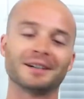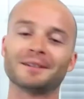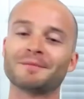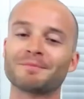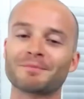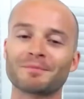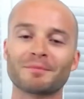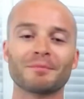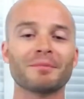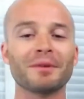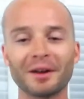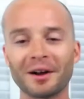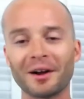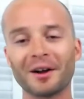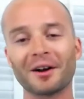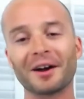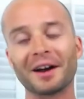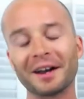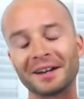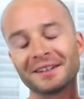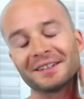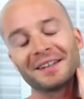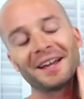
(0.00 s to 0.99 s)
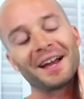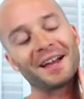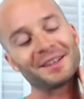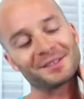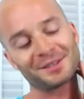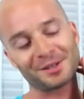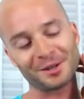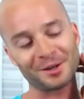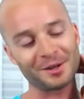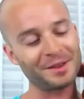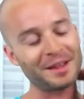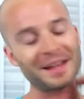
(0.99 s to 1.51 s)
But alright, yeah,
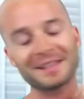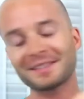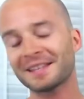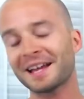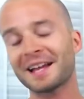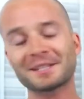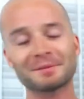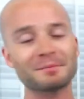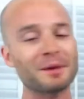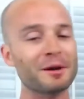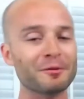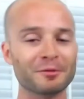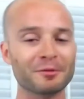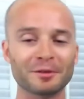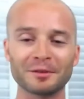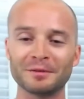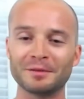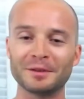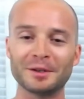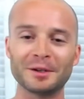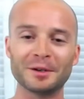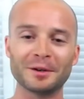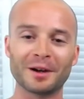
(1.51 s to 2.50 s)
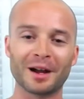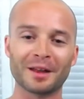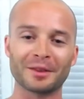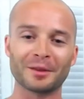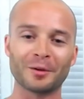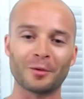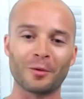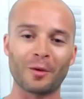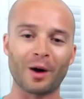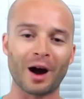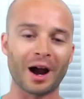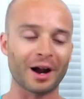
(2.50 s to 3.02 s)
so that's my review on the
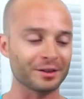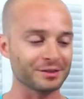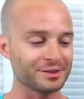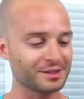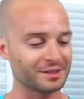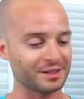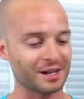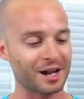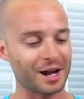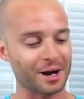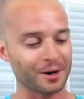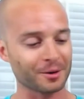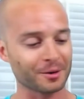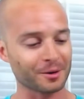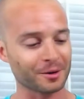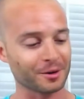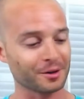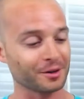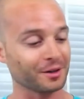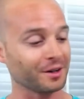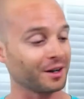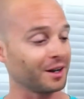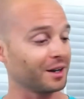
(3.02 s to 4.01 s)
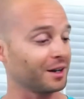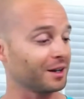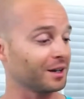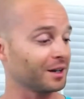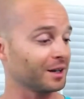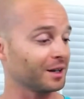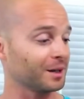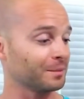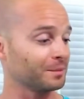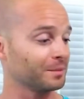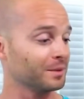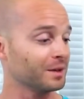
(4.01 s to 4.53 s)
wild
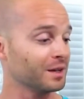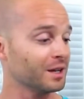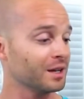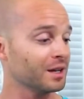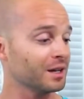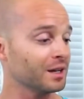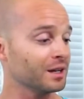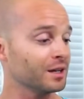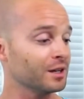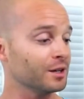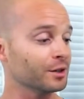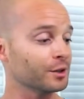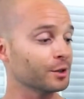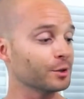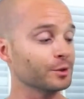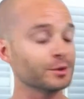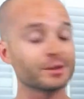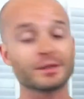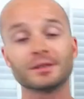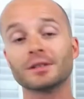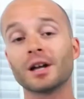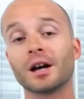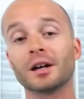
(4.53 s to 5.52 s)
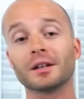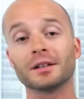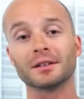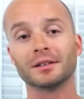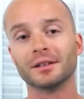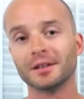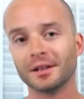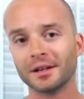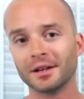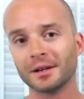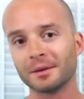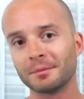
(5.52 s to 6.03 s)
sour here Gose Nothin
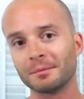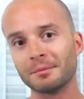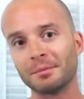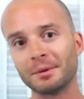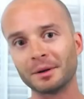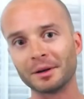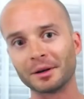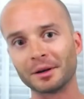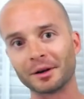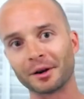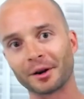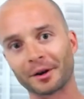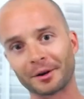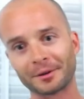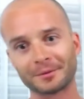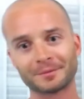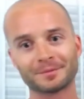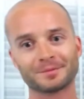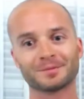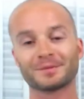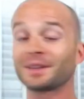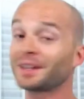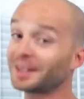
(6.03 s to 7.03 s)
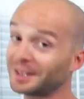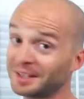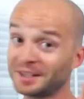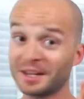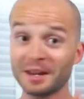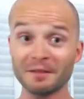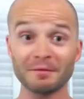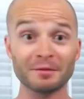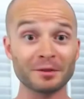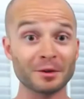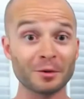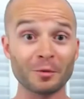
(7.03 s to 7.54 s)
beer.
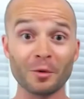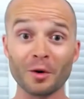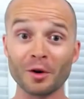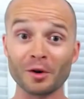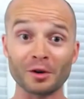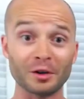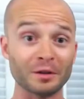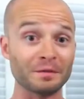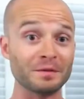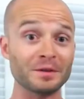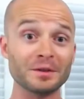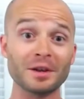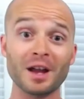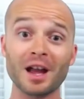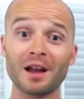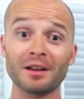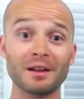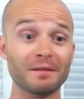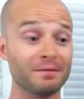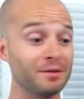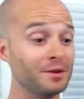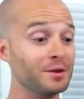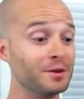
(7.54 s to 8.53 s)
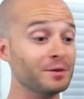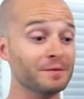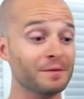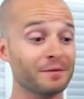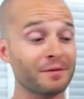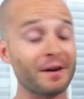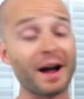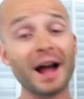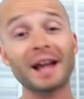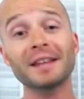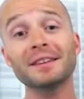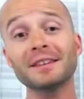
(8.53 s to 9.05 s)
Give it a whirl. If you
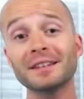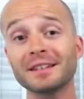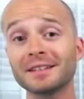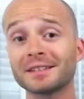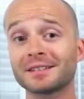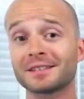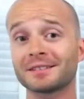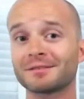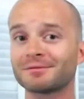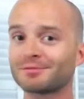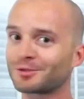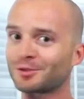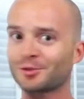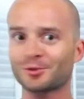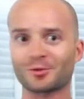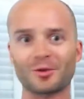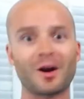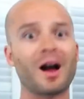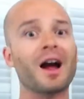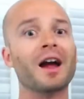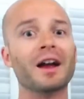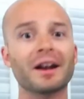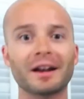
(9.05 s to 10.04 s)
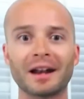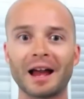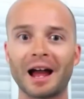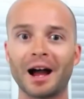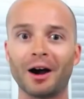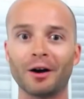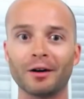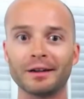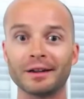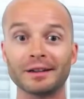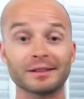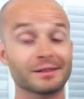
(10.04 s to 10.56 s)
find this, try it
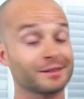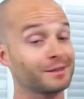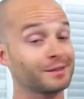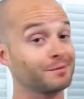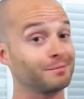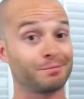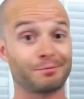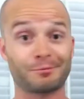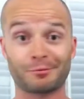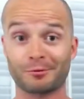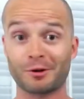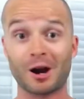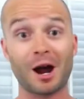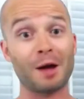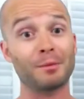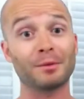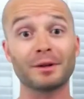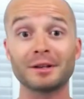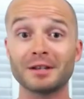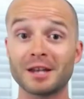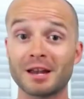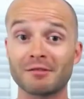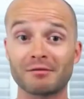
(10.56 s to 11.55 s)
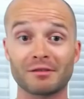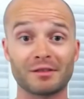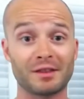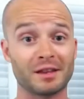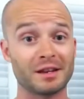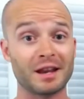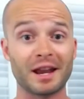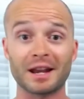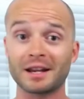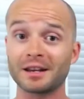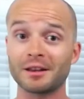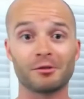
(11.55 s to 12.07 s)
out. It's probably different than
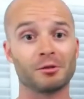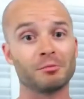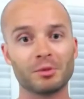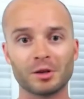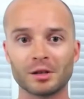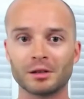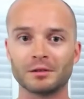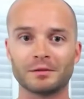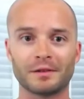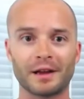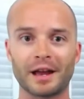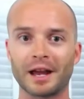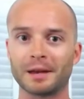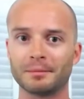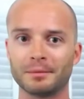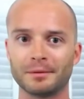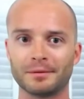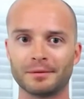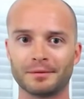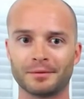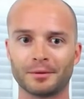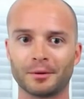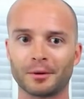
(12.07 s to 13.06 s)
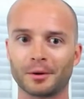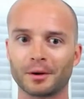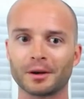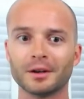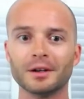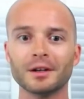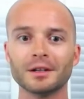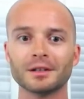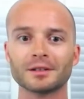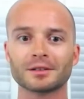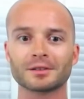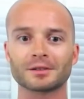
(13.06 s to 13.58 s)
any other beer you've had before.
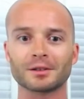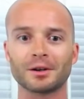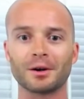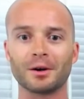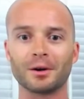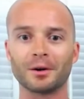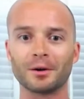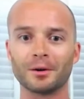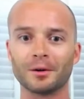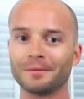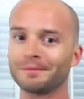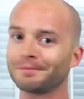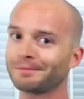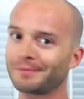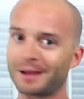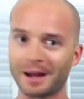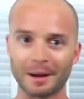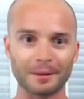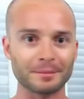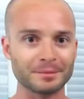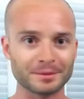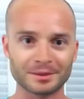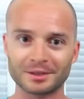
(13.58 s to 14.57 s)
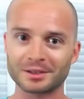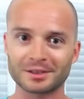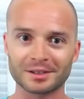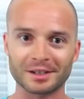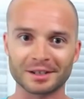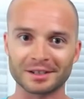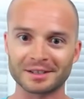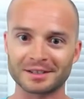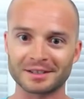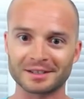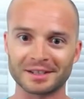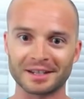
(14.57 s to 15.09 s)
So I'm just
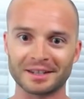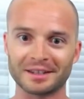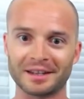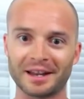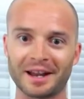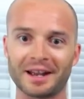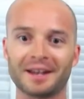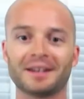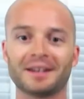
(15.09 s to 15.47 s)
gonna say that.